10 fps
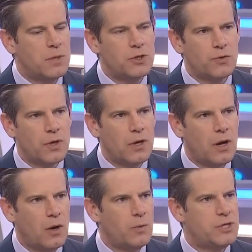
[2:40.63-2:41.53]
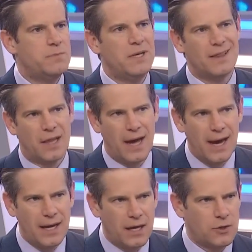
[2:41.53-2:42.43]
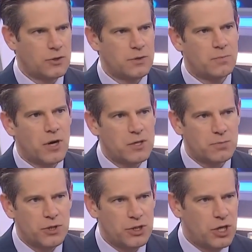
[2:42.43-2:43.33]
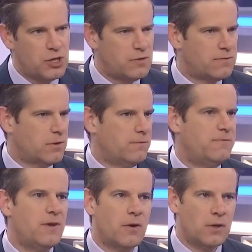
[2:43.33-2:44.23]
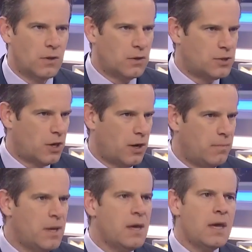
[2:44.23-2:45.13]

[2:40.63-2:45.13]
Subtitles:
Montreal, which has been lagging in terms of price appreciation for a very long time,